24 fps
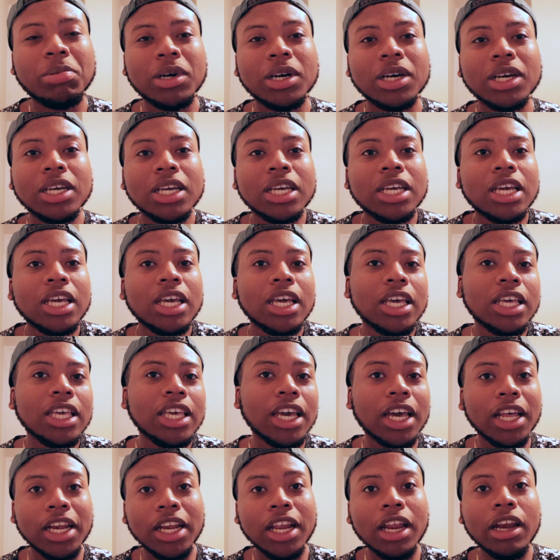But
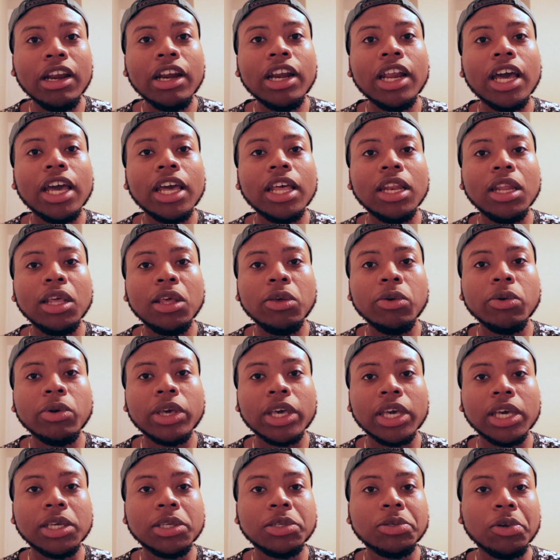yeah, none of that in the
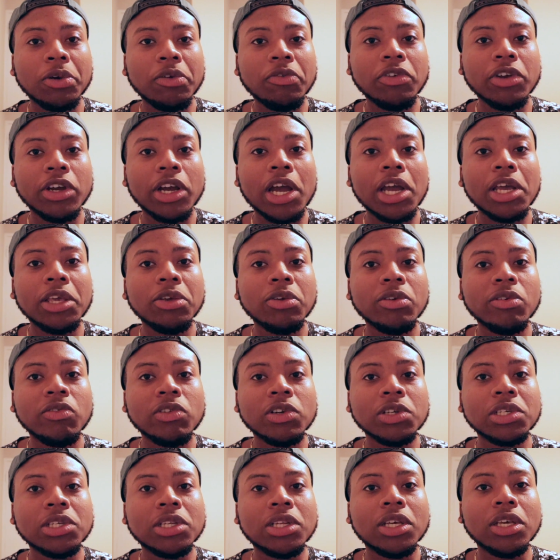UK. So if you're at
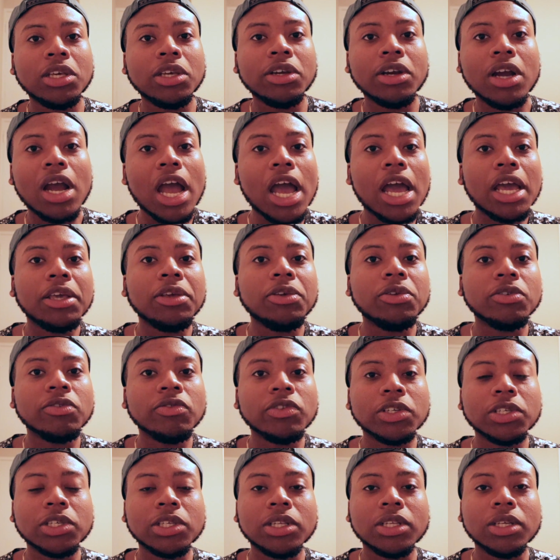university
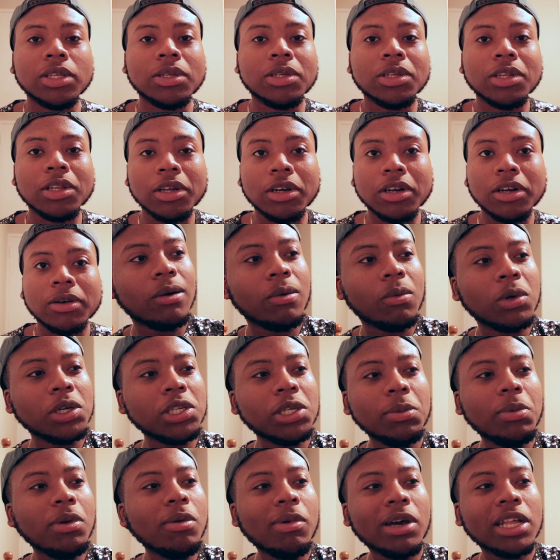to learn. What
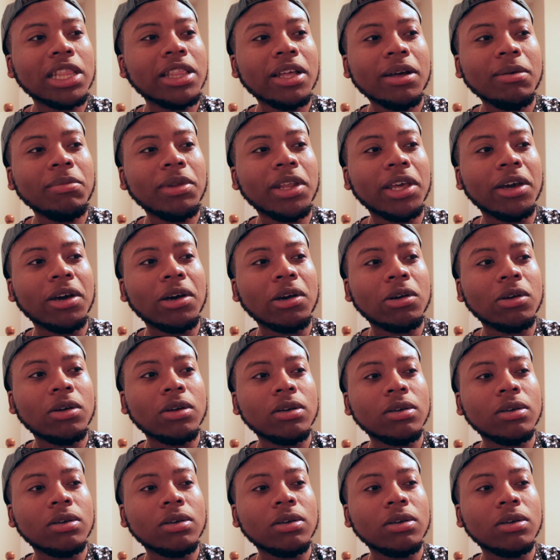should be my thumbnail?